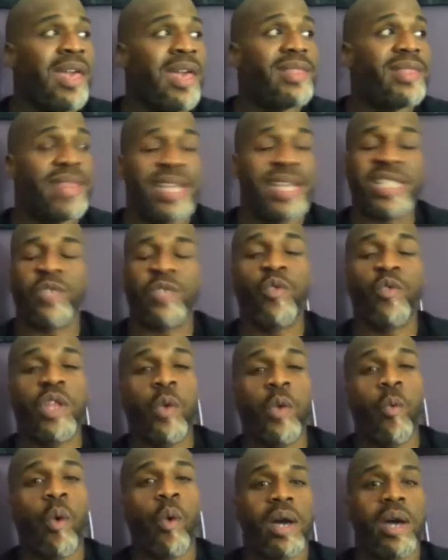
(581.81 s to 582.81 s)
This truly
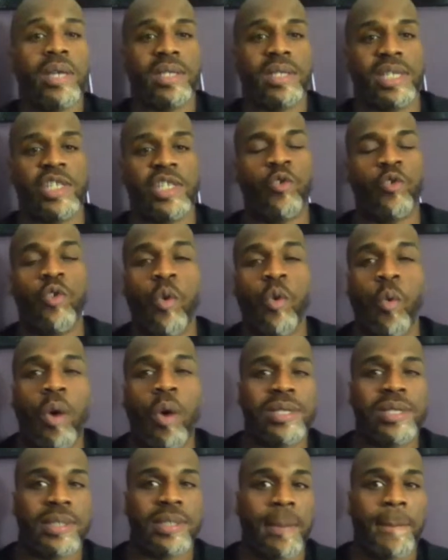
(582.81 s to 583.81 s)
was
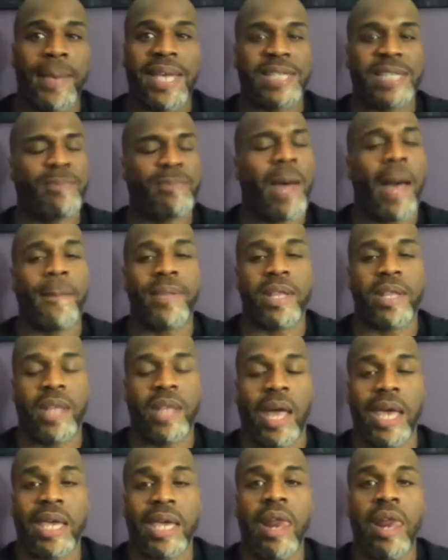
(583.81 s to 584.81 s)
the biggest pop of the
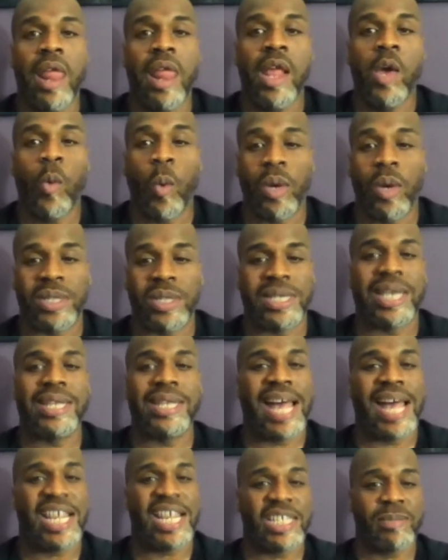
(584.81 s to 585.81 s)
night, was the
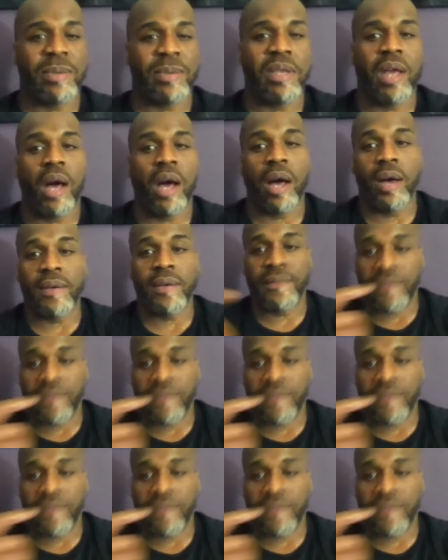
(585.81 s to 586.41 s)
announcement of